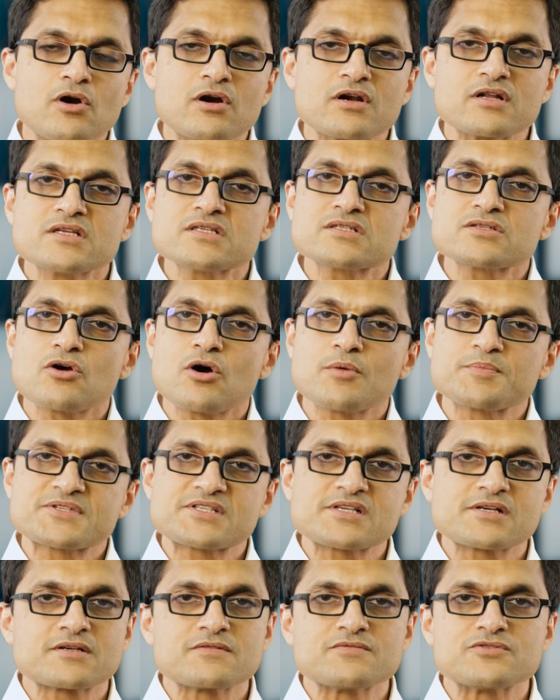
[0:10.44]
called as
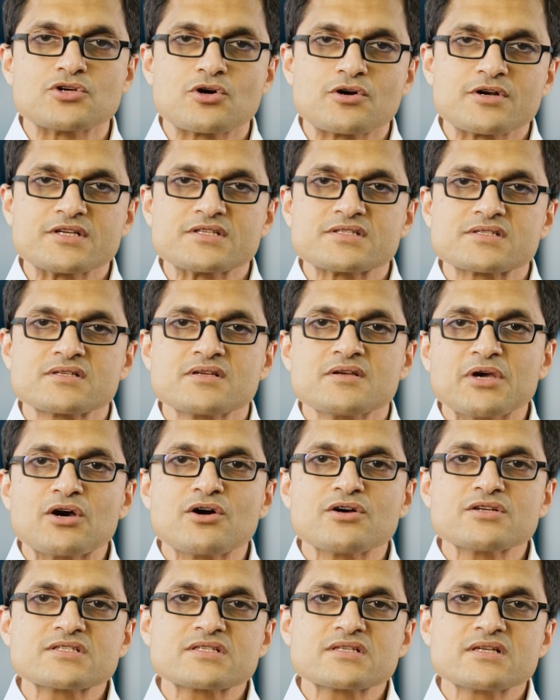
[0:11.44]
obstructive jaundice,
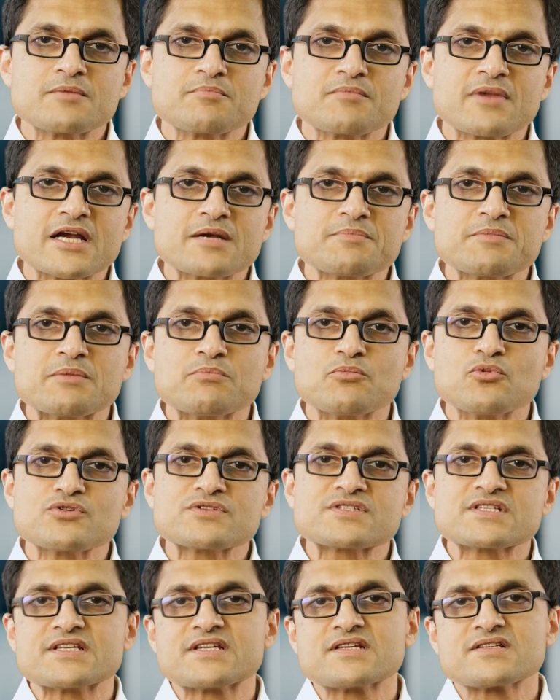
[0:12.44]
because it might be more
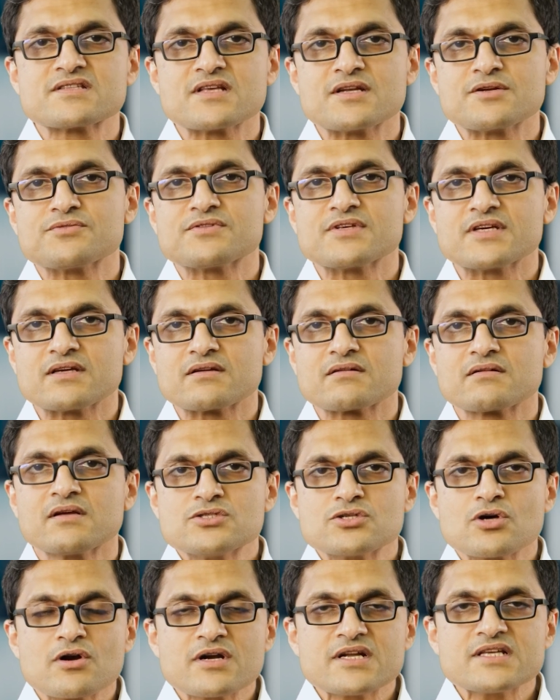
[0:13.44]
serious than you think.
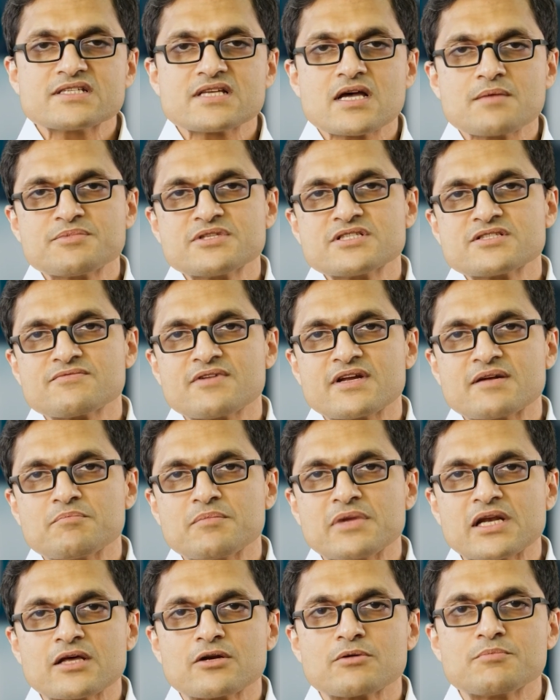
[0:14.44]
Jaundice happens when
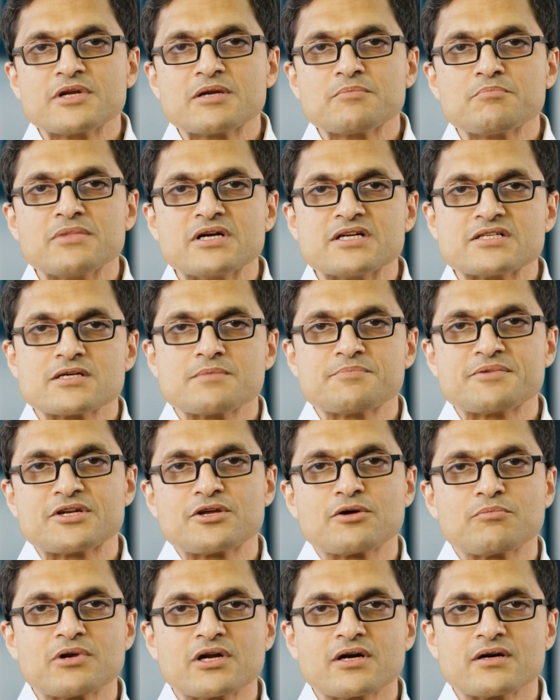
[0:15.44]
bilirubin builds up in
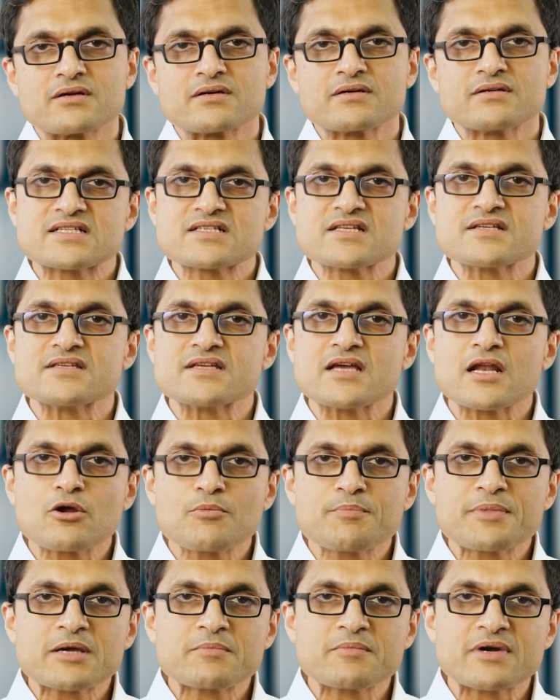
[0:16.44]
your blood. That's a yellow
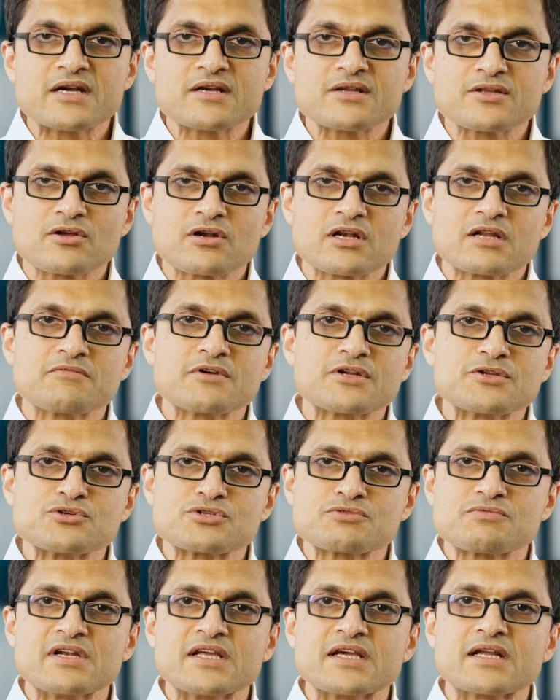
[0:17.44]
pigment your liver
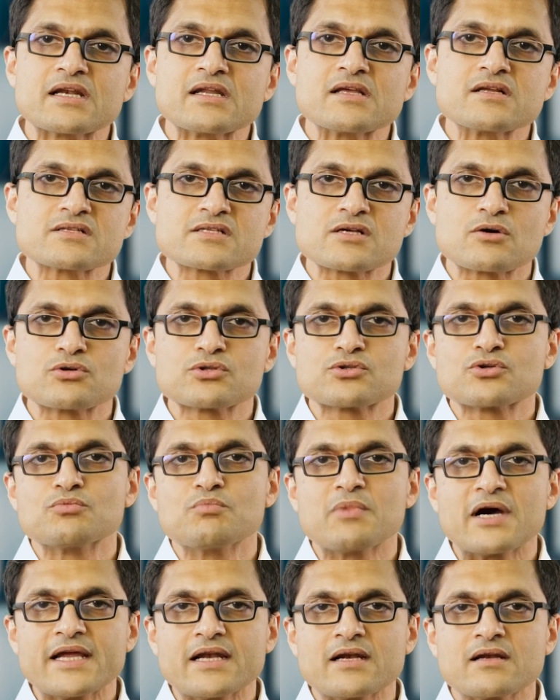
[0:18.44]
usually clears out through
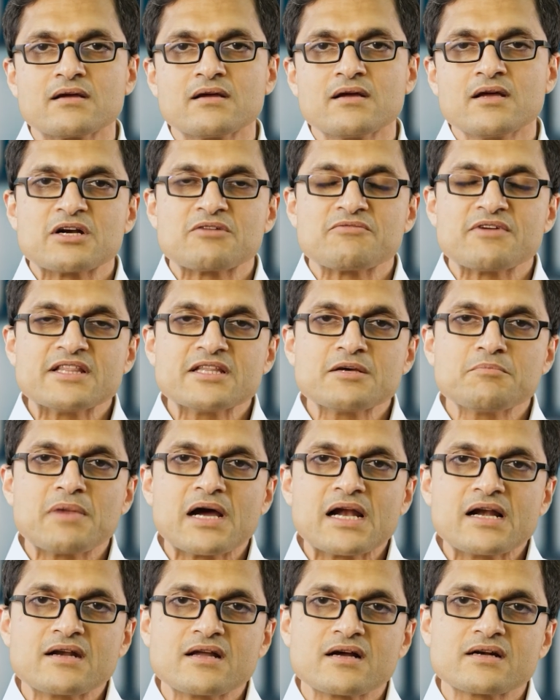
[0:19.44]
bile. But when the
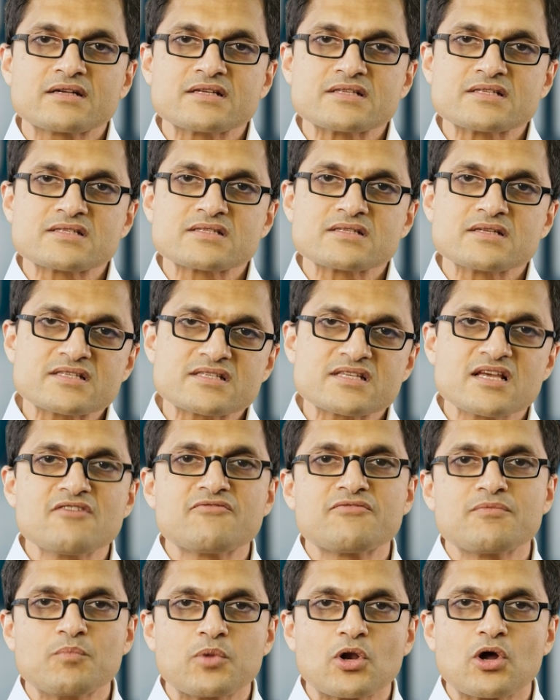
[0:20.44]
bile duct is
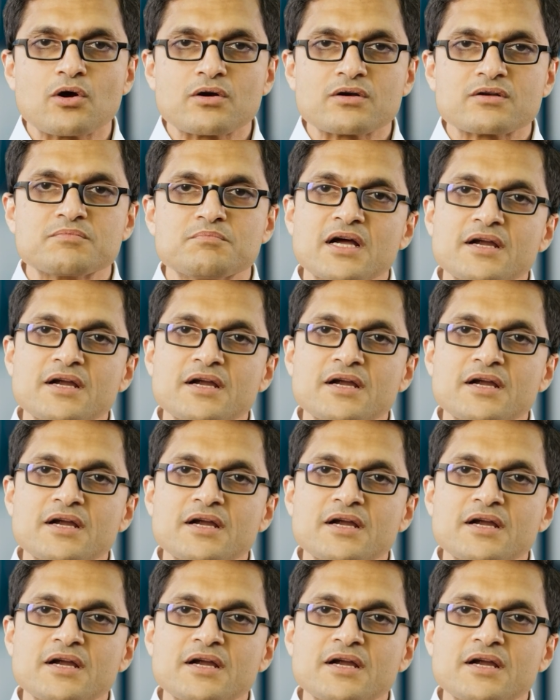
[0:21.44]
itself blocked